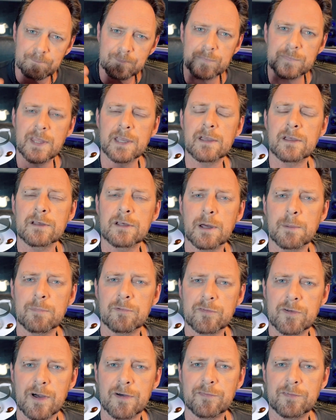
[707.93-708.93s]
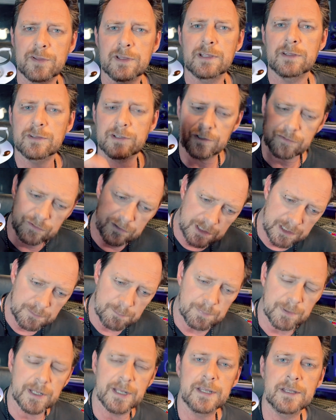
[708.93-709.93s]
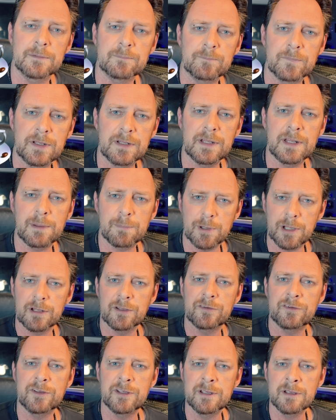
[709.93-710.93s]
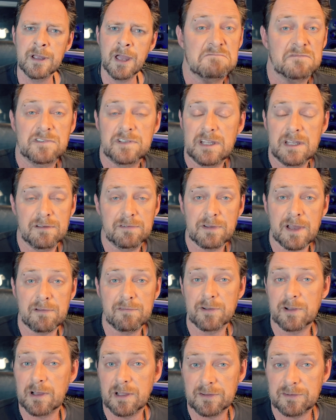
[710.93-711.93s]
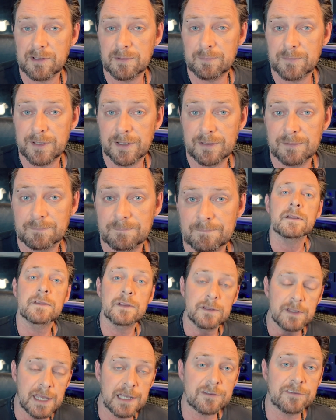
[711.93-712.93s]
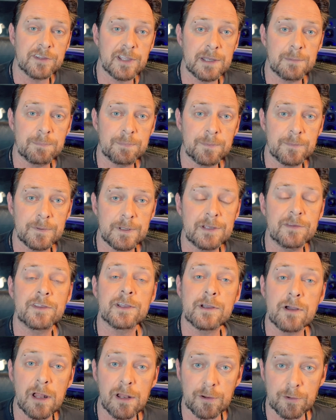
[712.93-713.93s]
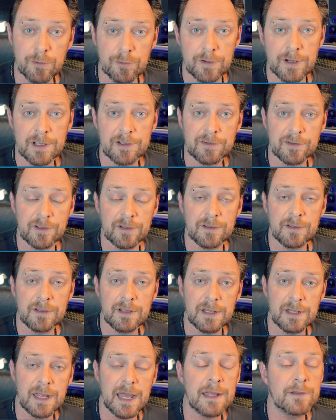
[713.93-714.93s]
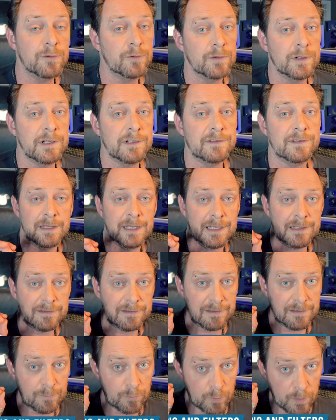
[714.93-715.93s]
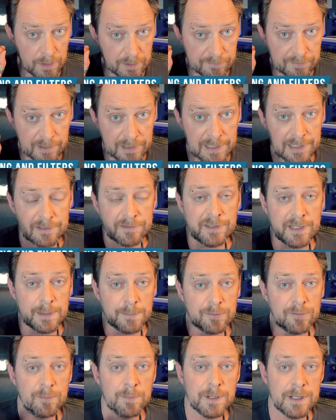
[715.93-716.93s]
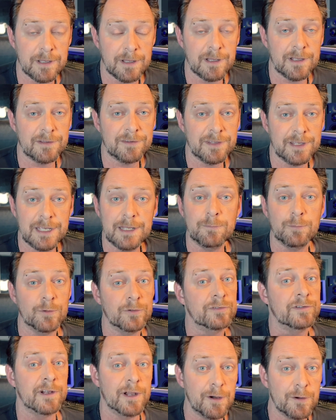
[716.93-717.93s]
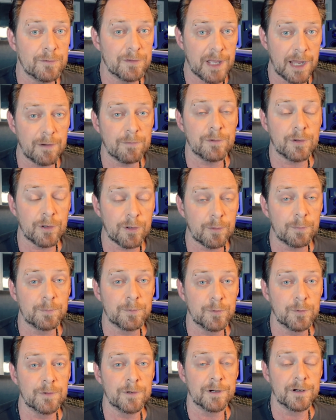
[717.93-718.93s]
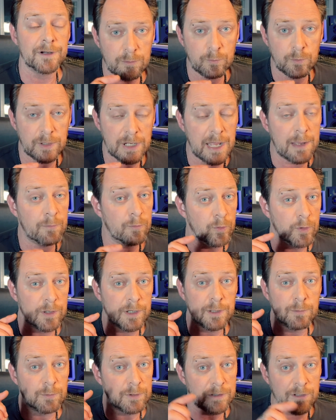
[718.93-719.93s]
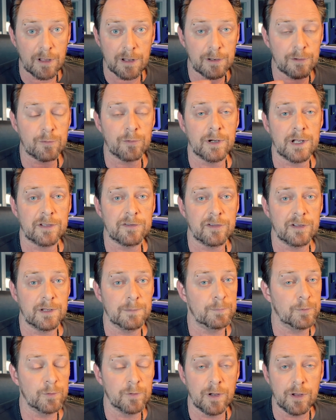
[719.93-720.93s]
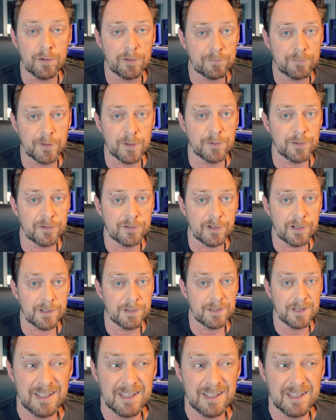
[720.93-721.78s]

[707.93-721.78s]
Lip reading: take a cup of coffee and just hit play. And then I'm gonna see if I forgot something. The next step is the color correction. And I do this as one of the last steps because it will slow down your computer. When I'm working with color correction and put all the filters on,